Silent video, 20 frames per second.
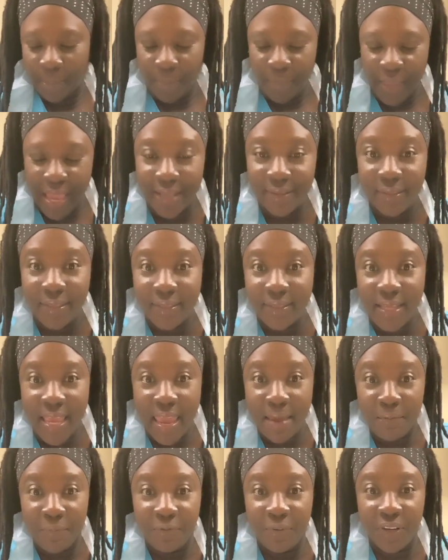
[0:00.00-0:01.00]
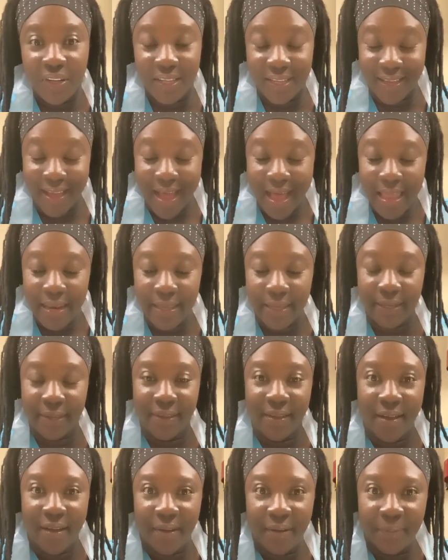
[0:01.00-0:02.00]
And same for the garlic,
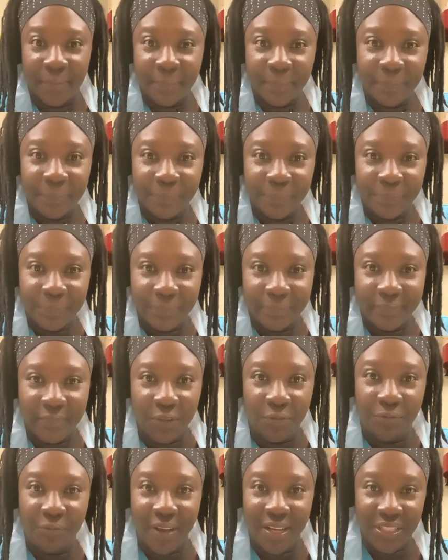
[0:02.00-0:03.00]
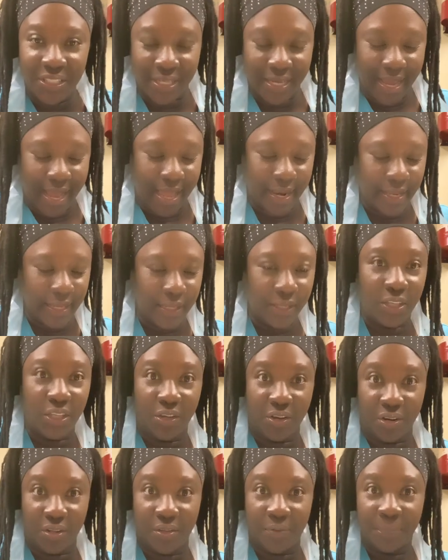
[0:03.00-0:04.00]
y'all. The fresh garlic,
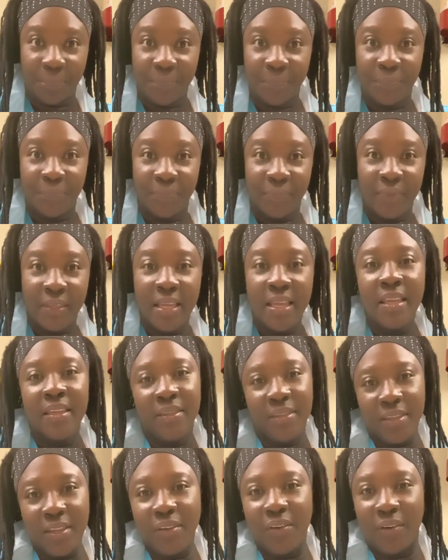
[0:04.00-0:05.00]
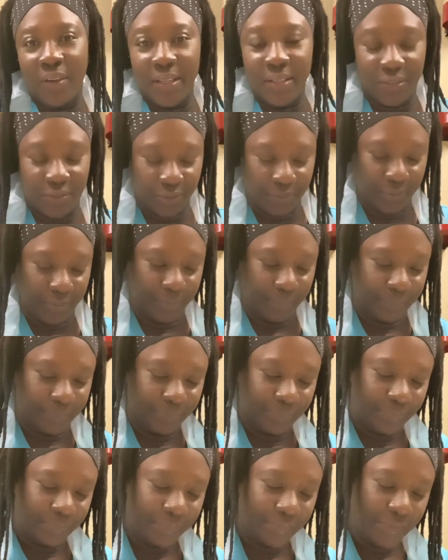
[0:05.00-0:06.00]
you're going to
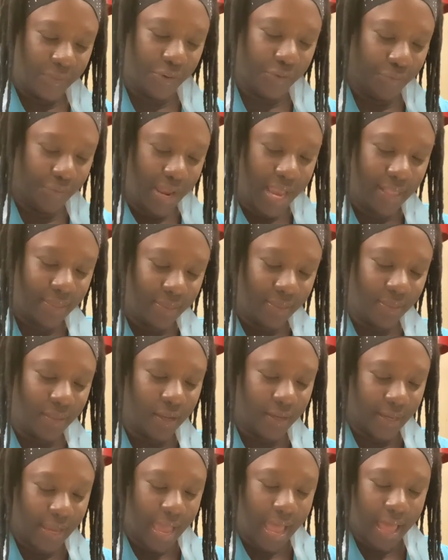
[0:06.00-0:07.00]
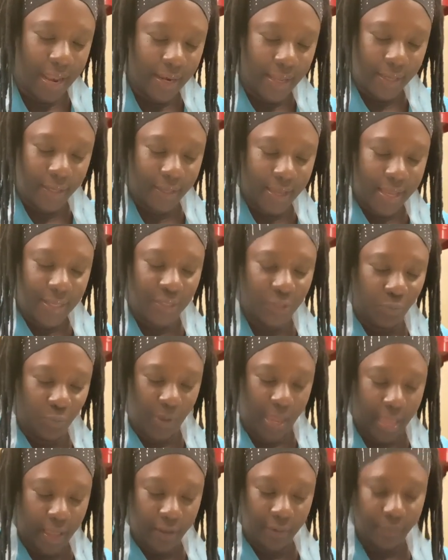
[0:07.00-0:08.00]
grate the garlic as
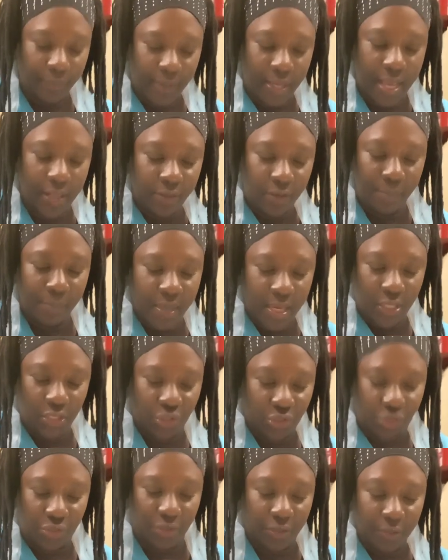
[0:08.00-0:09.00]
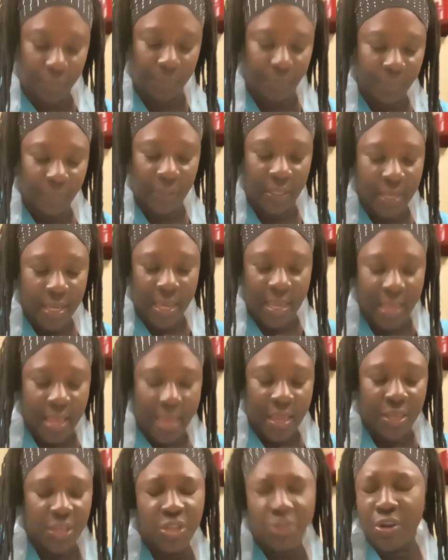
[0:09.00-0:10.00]
well in the mixture.
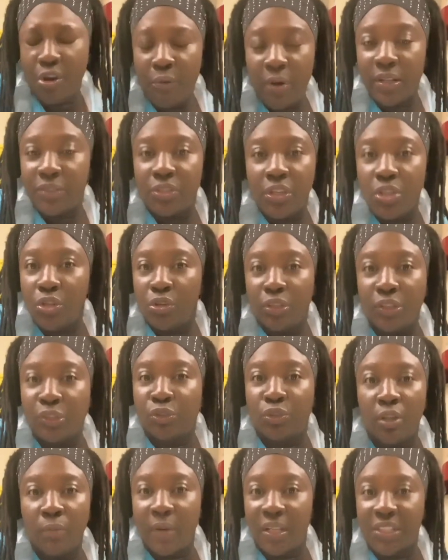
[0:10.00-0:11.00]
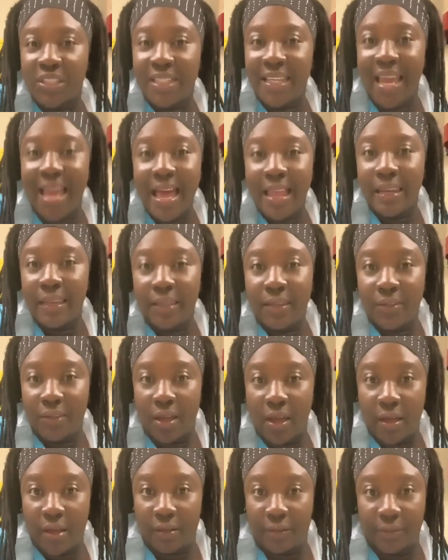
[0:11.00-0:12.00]
You don't want to use too much garlic,
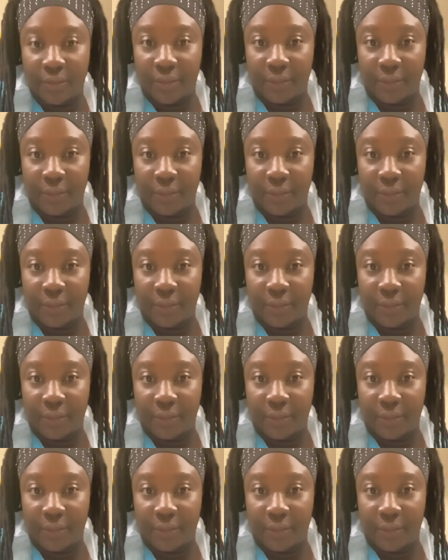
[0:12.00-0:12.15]
y'all.